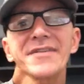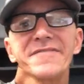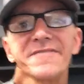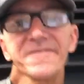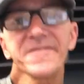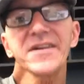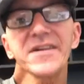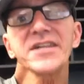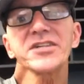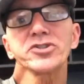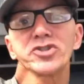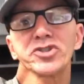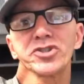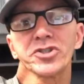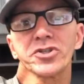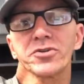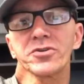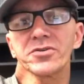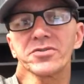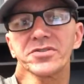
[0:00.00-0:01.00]
fit
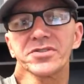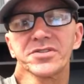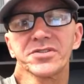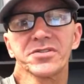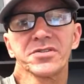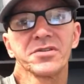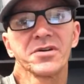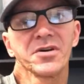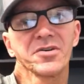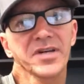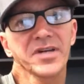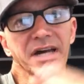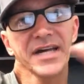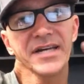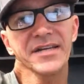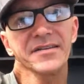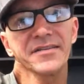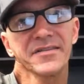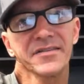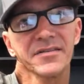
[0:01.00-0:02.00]
shirts,
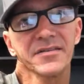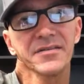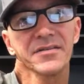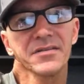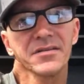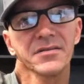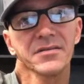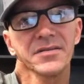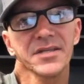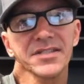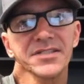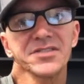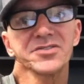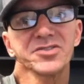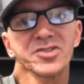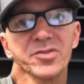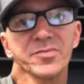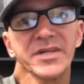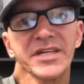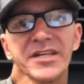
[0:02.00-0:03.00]
okay? Listen
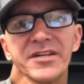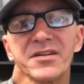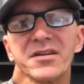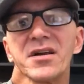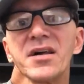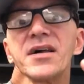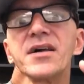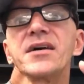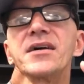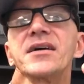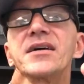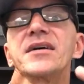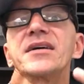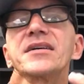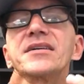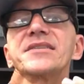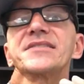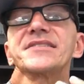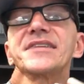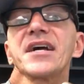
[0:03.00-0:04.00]
to me here.
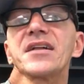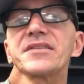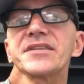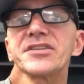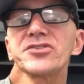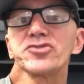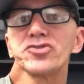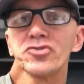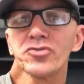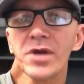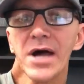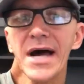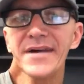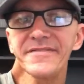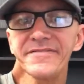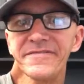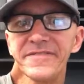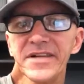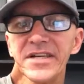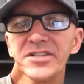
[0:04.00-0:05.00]
Selling dry
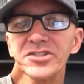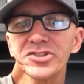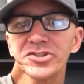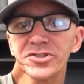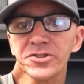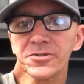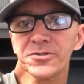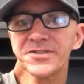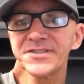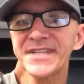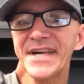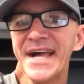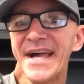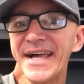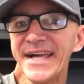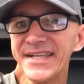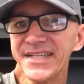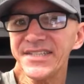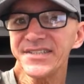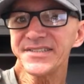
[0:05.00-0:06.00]
fit shirts at
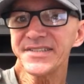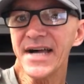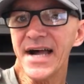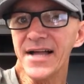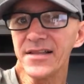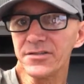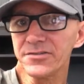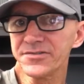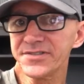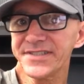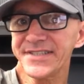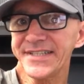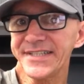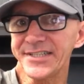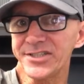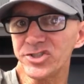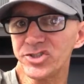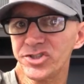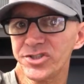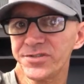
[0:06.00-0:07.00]
$8
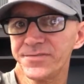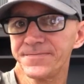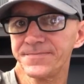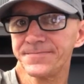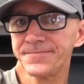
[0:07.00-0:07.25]
each